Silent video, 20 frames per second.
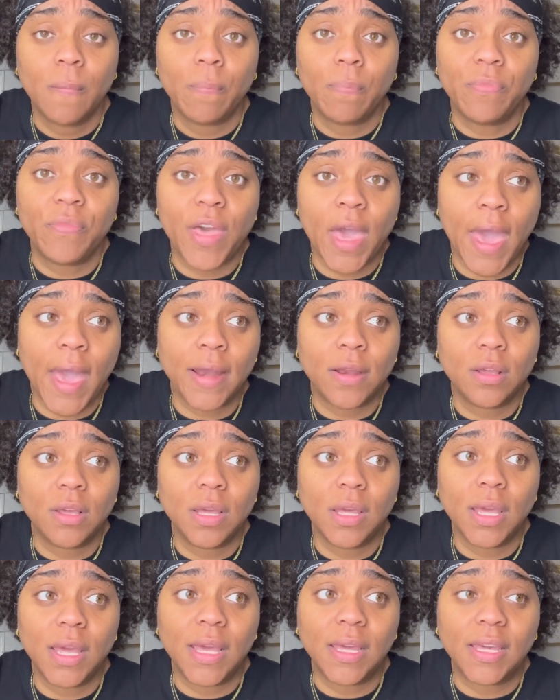that
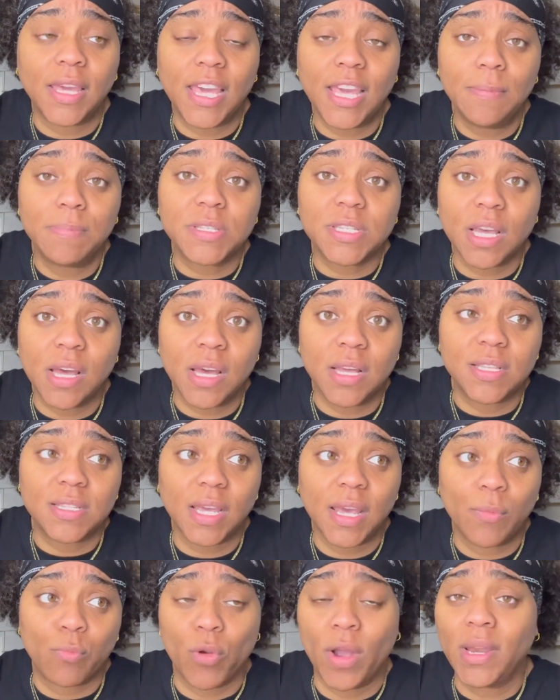it keeps
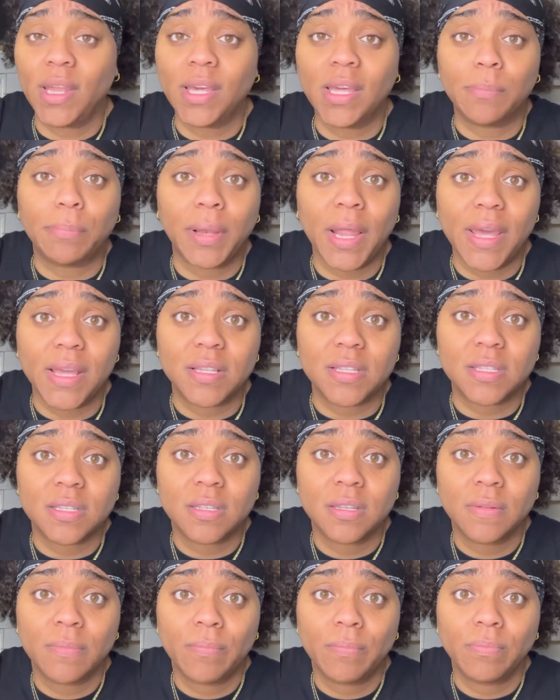us running in place,